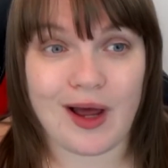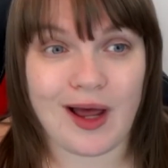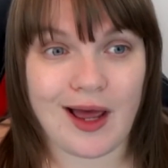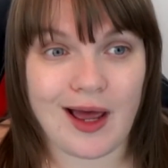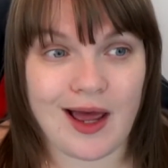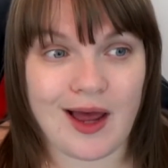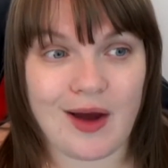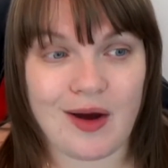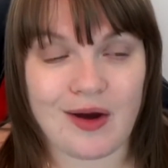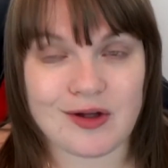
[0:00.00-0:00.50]

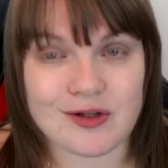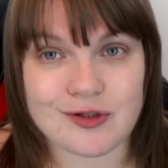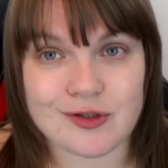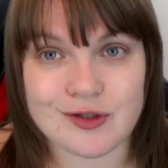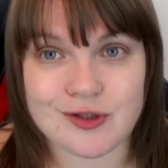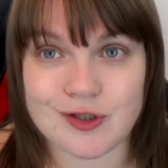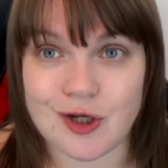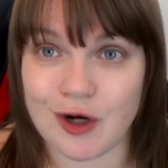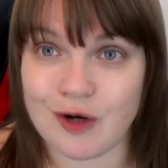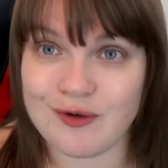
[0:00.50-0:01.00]

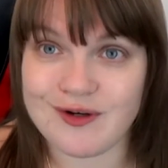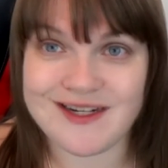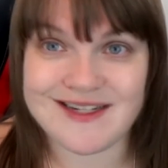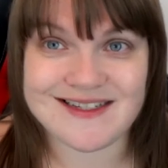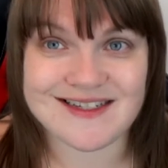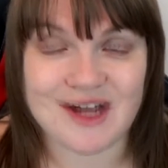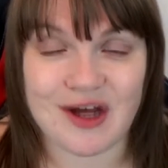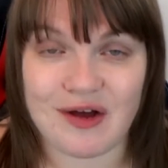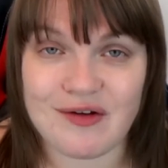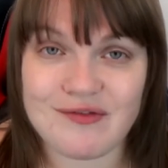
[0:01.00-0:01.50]

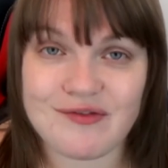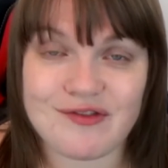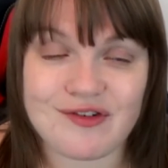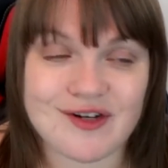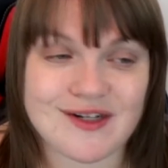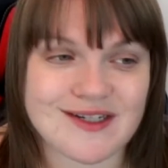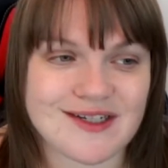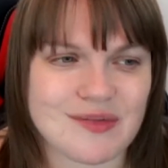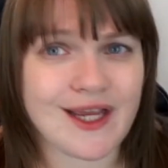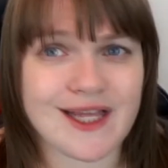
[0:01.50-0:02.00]
Sony's
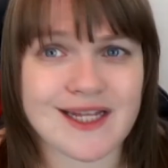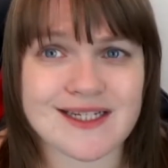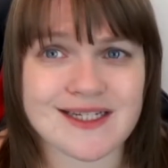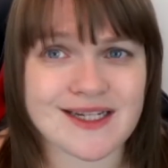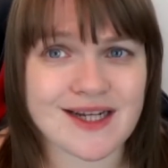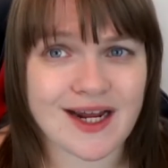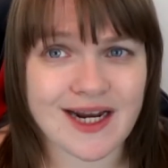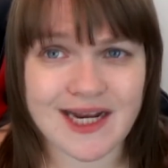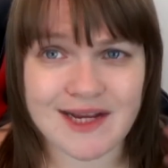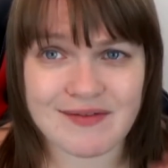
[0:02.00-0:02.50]
conference, it's
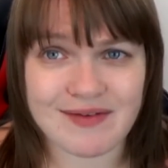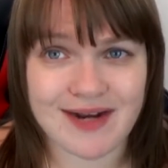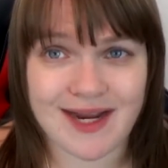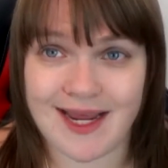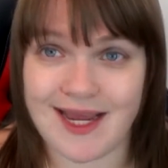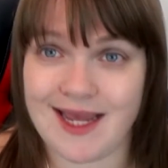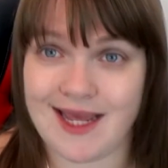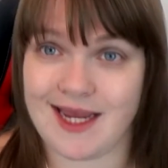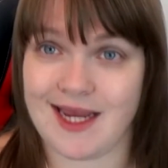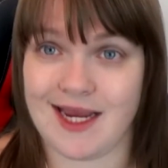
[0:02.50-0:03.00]
not even
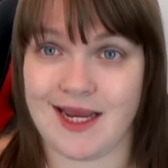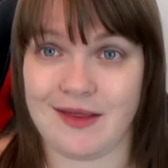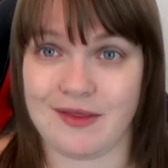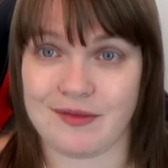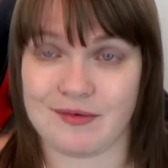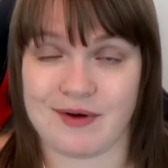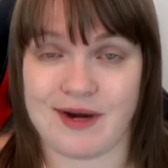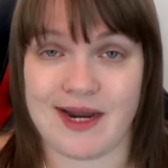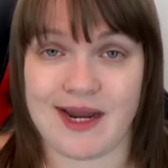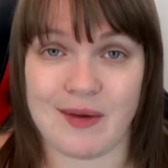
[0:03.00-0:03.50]
here
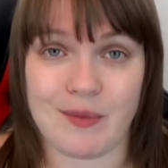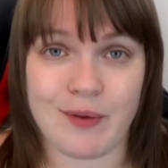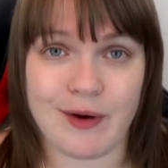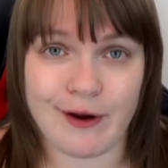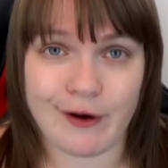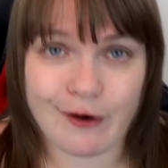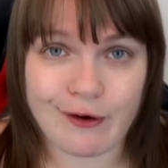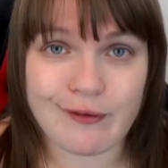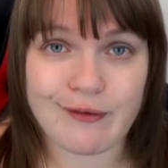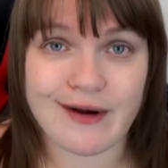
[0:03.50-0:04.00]
E3, and
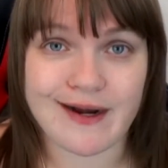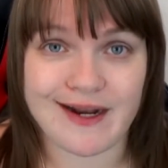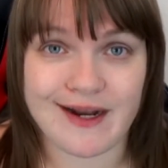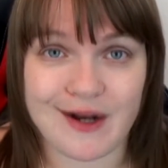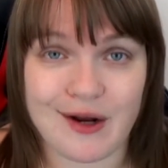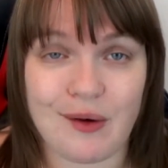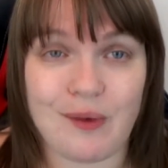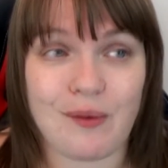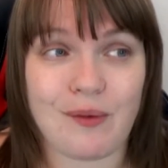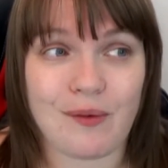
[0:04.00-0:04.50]
we already
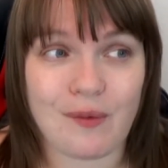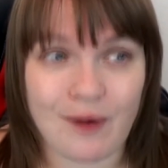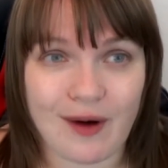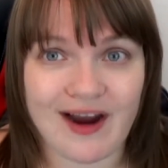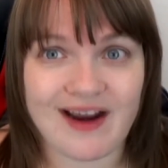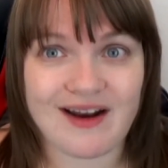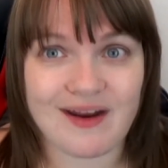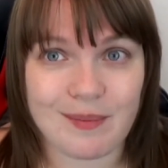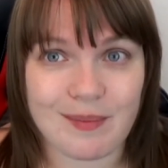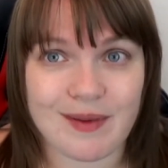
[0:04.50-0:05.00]
know
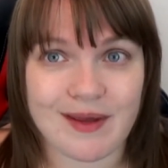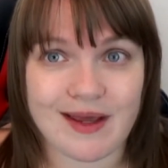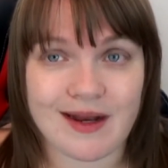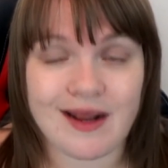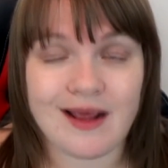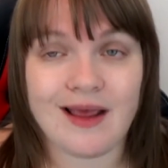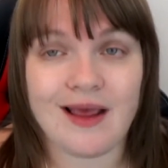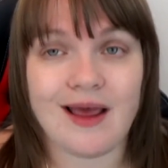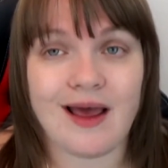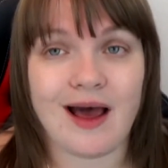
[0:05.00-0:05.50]
quite a bit
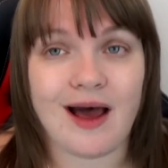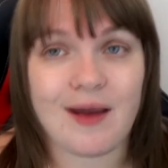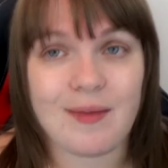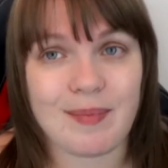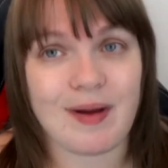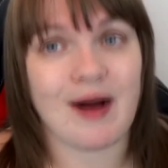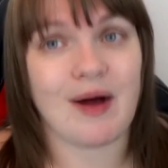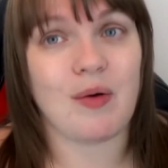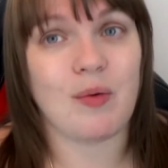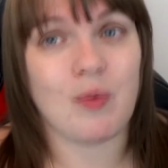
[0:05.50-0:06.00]

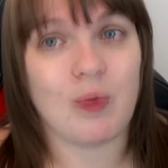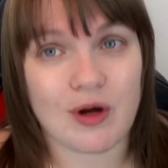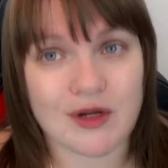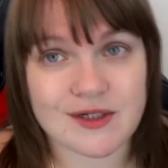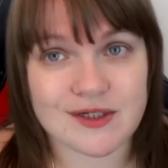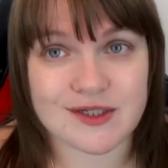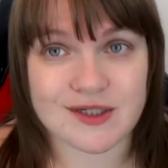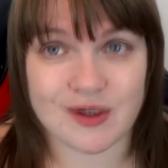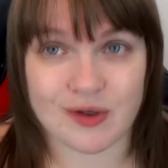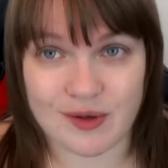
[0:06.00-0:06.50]
about what
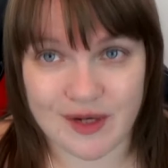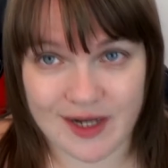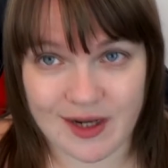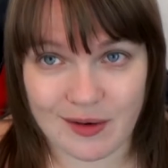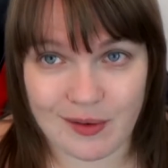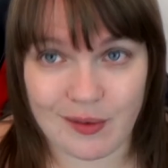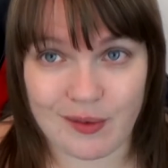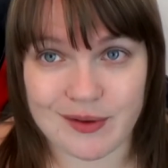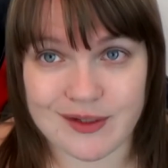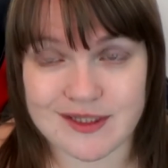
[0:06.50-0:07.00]
Sony are
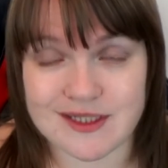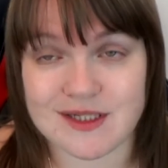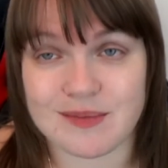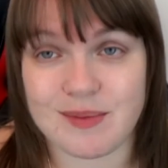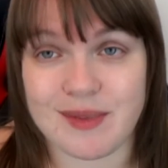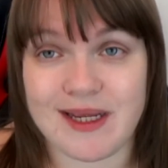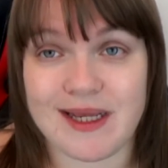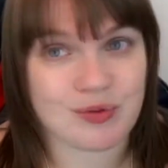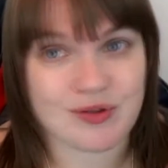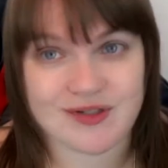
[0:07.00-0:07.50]
going to
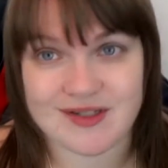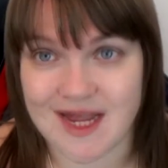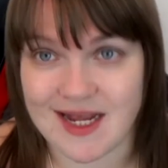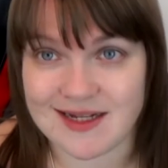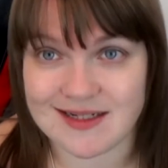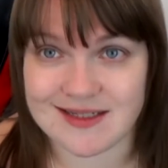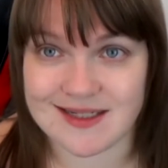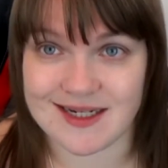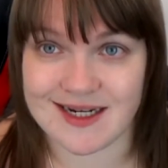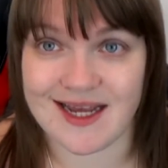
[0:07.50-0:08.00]
be
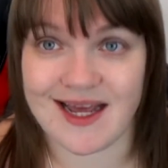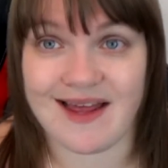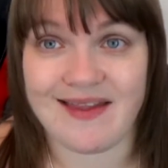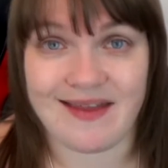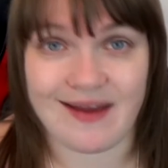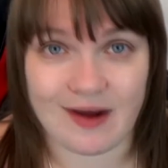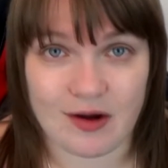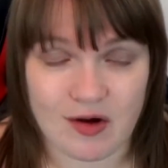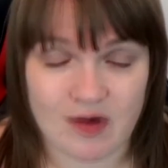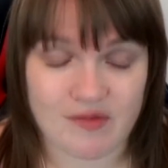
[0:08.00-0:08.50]
presenting at
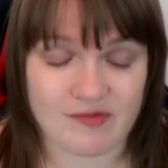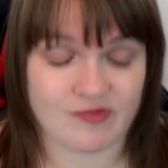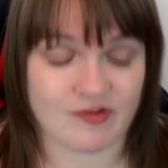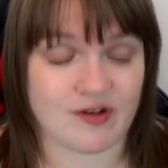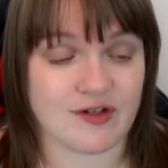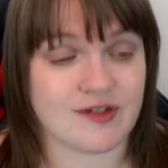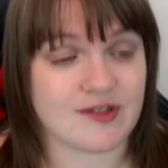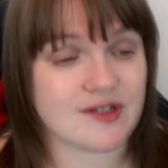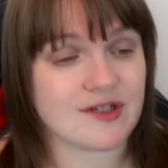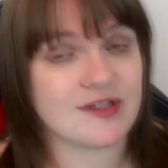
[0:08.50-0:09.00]
that
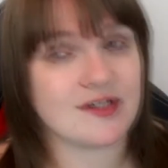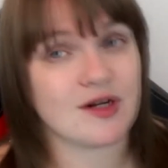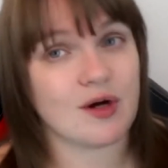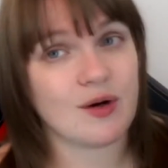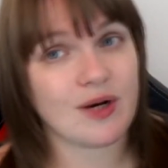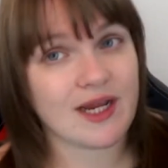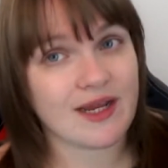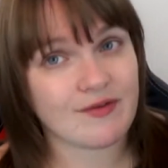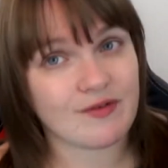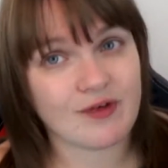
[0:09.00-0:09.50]
conference.
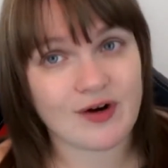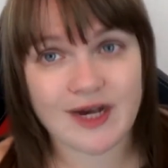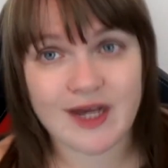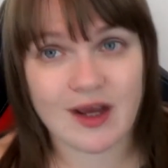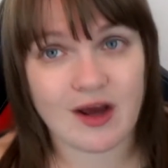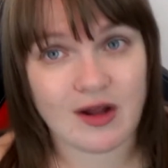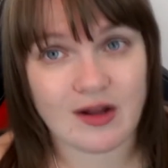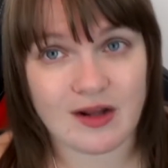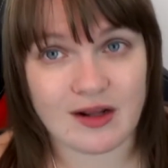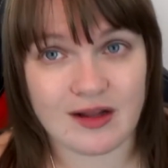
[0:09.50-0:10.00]
Sony have already
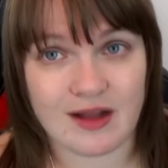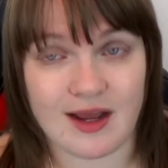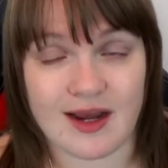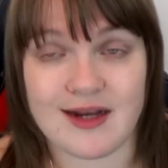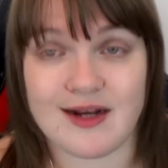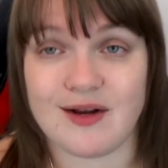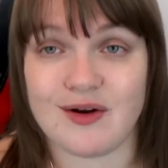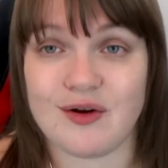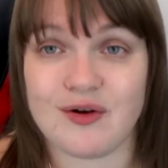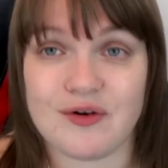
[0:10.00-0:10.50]
gone
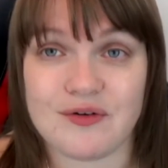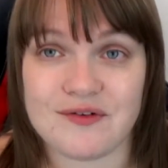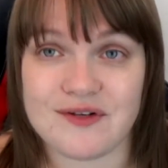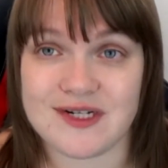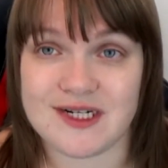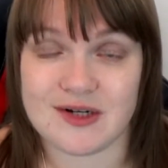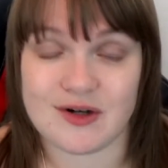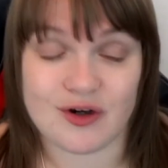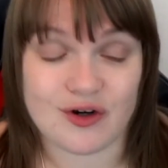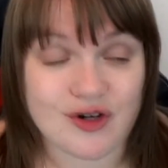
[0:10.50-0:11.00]
online and
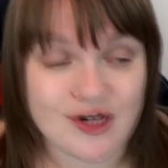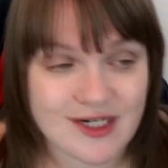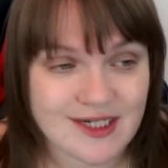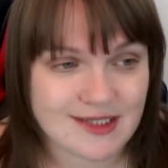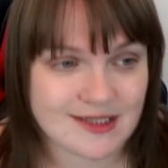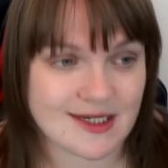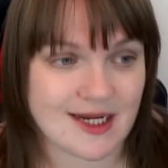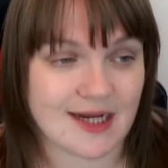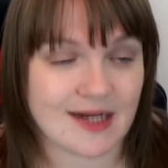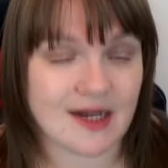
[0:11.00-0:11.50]
already
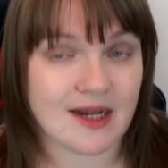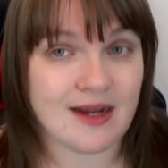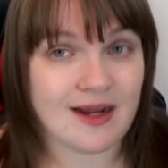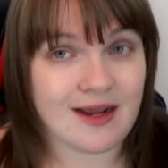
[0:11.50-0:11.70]
said